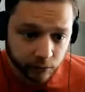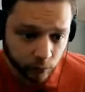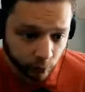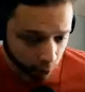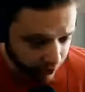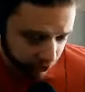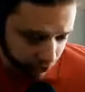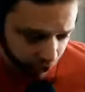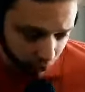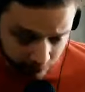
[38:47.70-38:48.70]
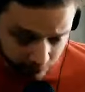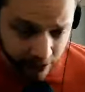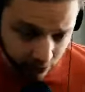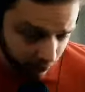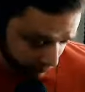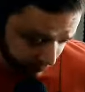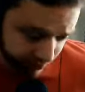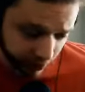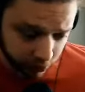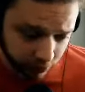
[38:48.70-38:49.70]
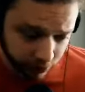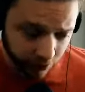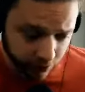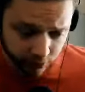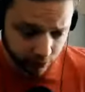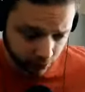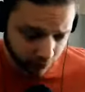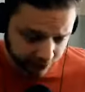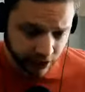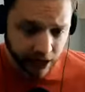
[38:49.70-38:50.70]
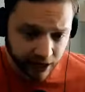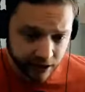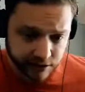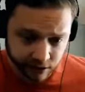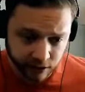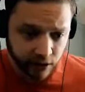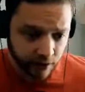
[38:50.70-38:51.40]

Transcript: we sure we may sell to each other on the sides and